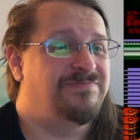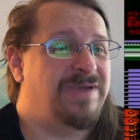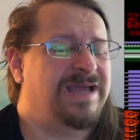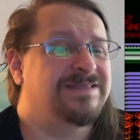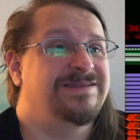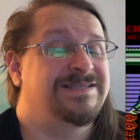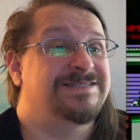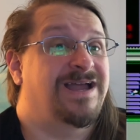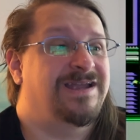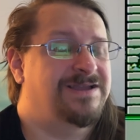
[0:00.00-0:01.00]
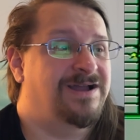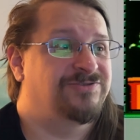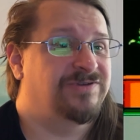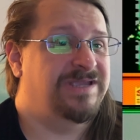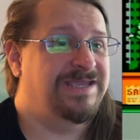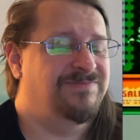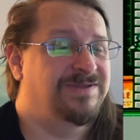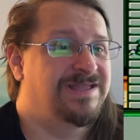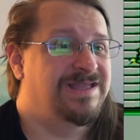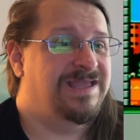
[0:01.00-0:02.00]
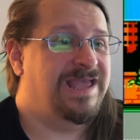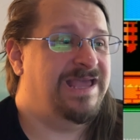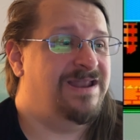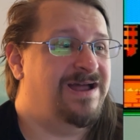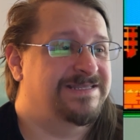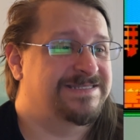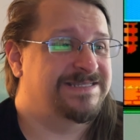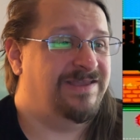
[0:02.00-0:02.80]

badly designed Contra game, and honestly,